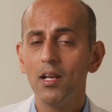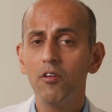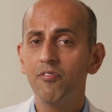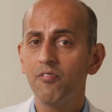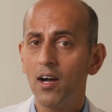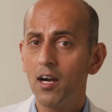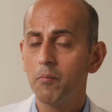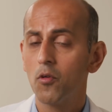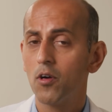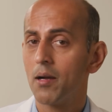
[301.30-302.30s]
We know far
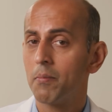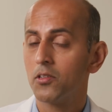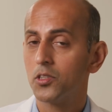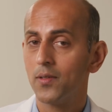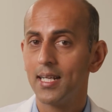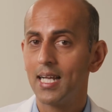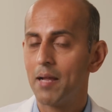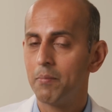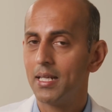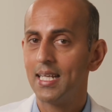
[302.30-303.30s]
more about treating
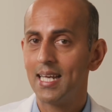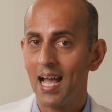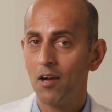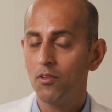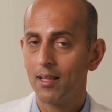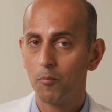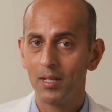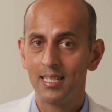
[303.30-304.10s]
IBD now than we